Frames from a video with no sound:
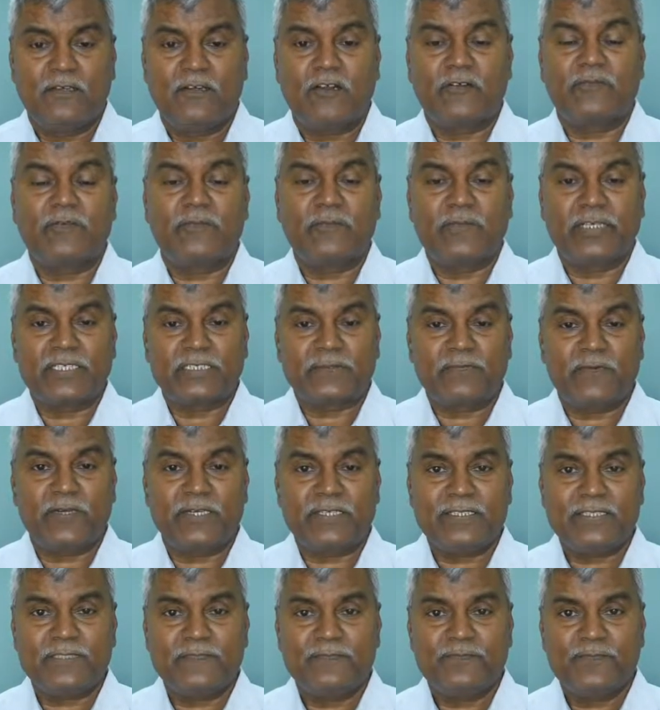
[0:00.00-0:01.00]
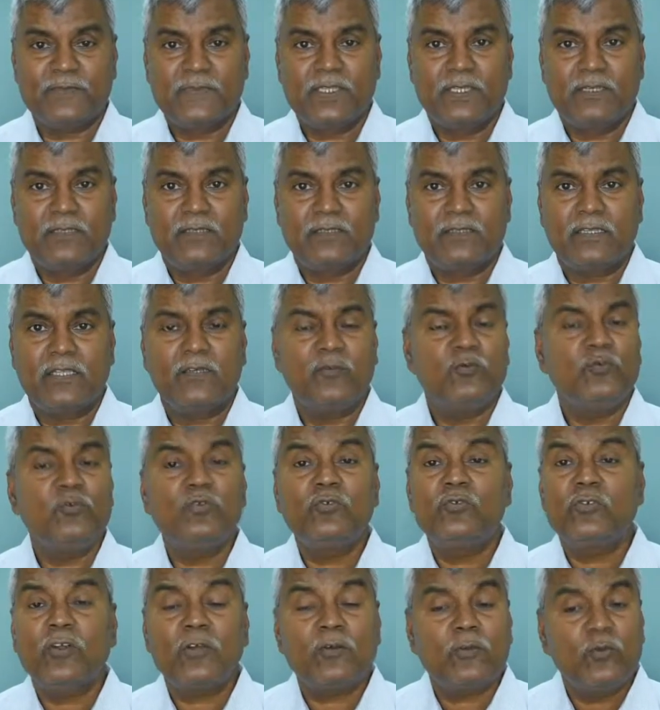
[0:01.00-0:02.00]
or from the experts, then we
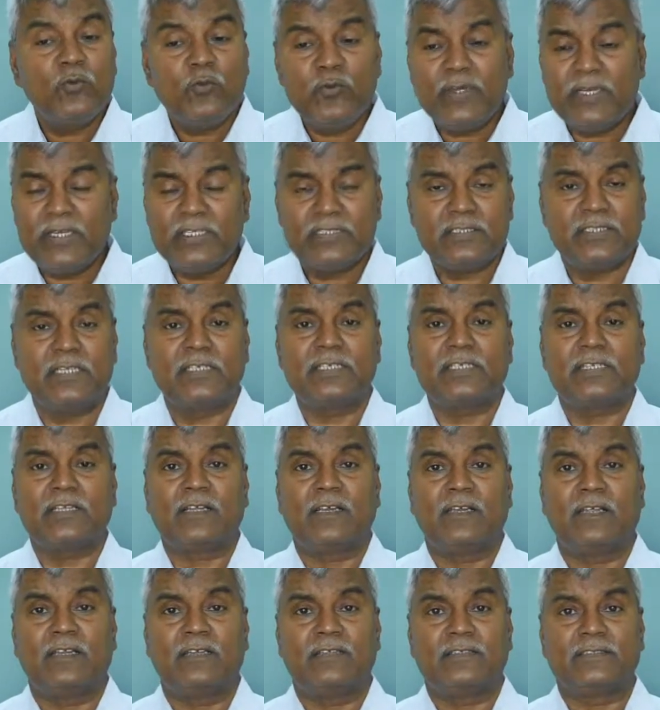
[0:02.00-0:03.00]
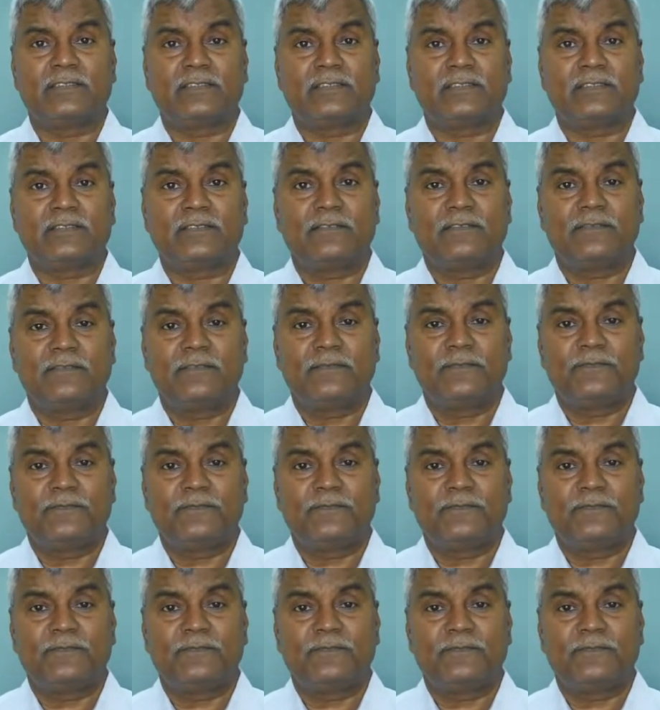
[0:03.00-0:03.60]
would not do any statistical analysis.